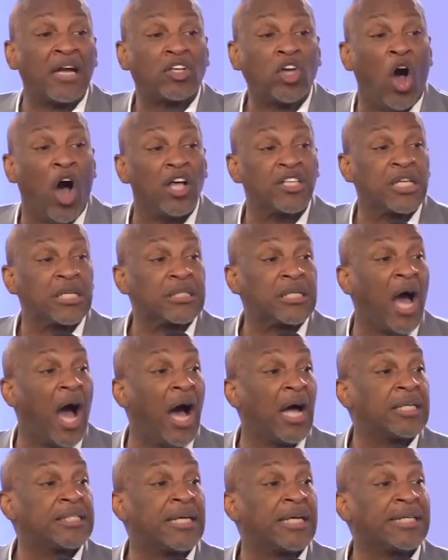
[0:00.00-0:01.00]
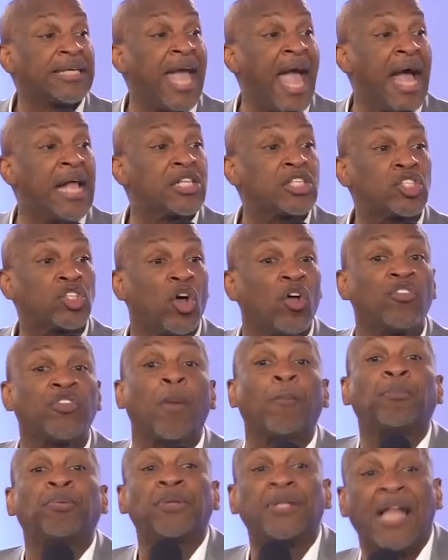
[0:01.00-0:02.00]
that causes God to cancel
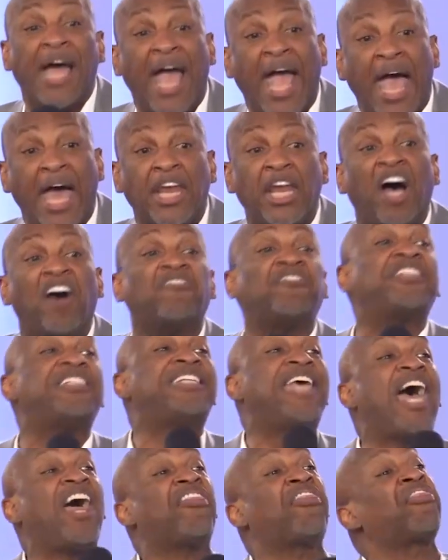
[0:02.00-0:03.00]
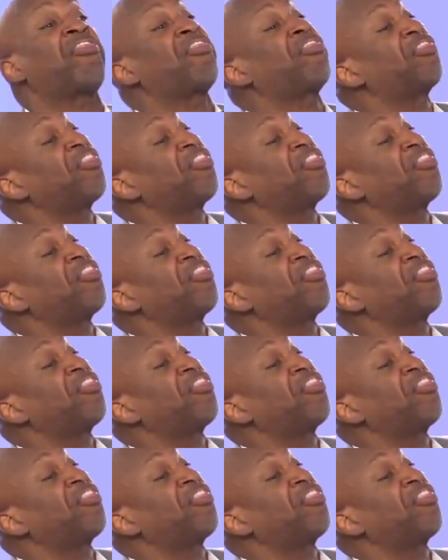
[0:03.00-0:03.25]
the plan of death?